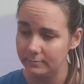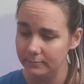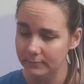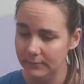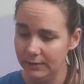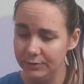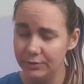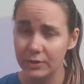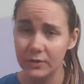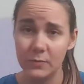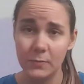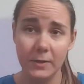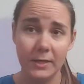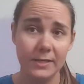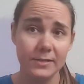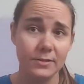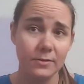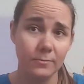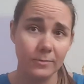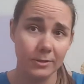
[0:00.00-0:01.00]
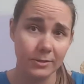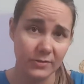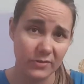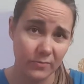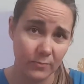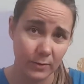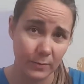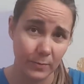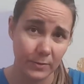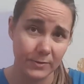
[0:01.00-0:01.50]
just because it works on
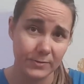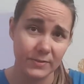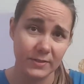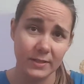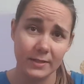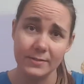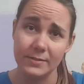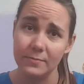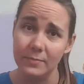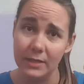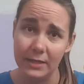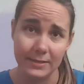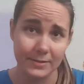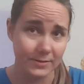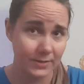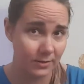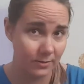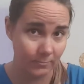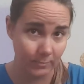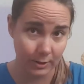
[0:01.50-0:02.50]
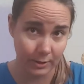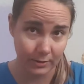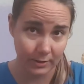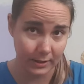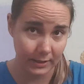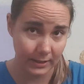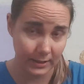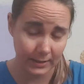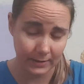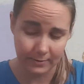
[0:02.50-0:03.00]
one person doesn't mean it's going to work on
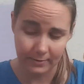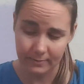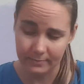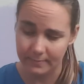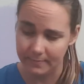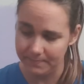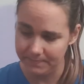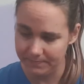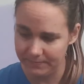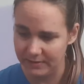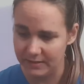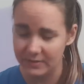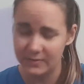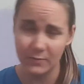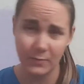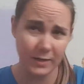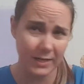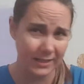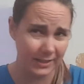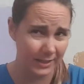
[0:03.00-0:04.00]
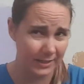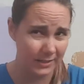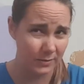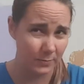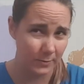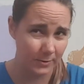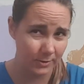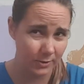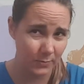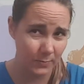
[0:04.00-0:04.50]
another. That's why I like the
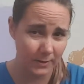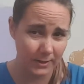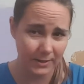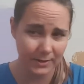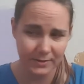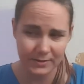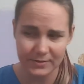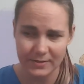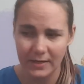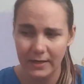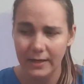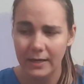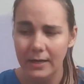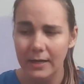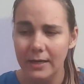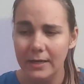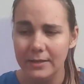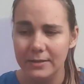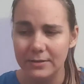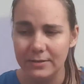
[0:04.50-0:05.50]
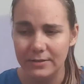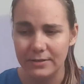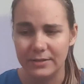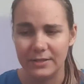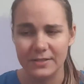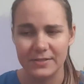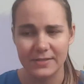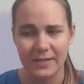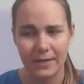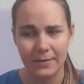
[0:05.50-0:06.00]
Birchbox. The
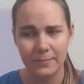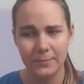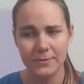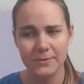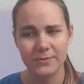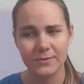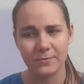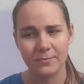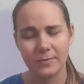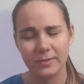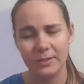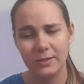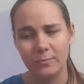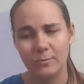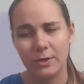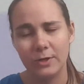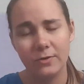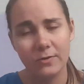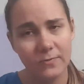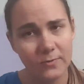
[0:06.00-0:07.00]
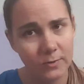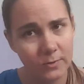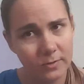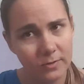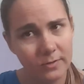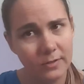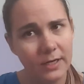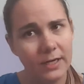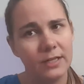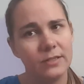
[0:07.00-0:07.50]
samples are really wonderful
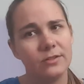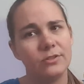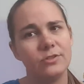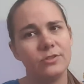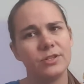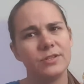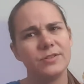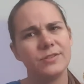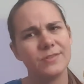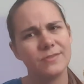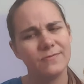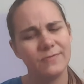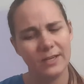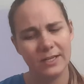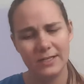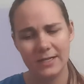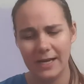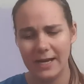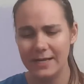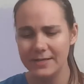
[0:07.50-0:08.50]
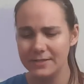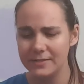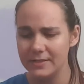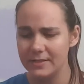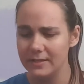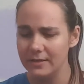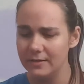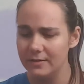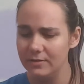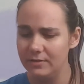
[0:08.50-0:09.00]
and they're just fantastic
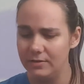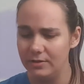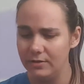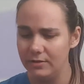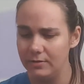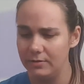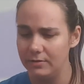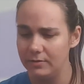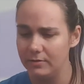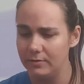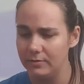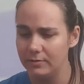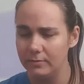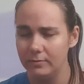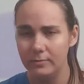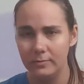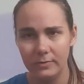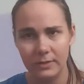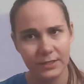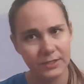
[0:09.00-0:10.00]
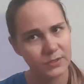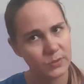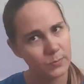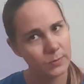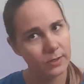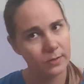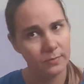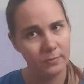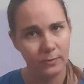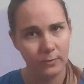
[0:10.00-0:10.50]
to
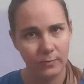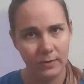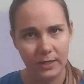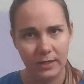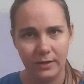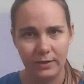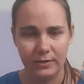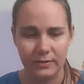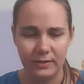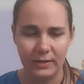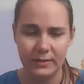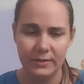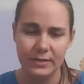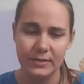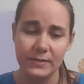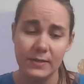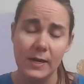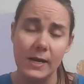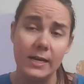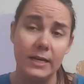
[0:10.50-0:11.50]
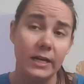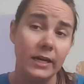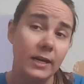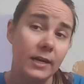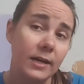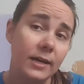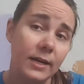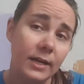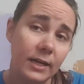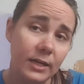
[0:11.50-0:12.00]
experiment with and decide
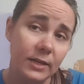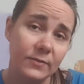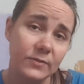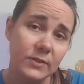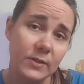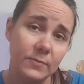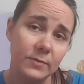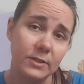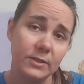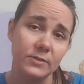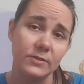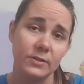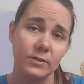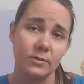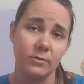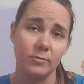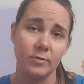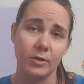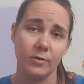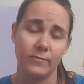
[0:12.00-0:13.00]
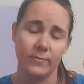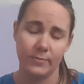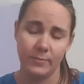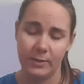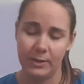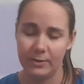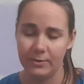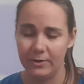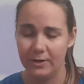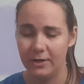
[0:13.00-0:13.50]
if something's going to work for me
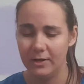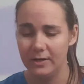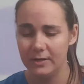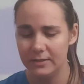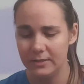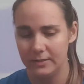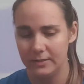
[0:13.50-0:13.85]
or not.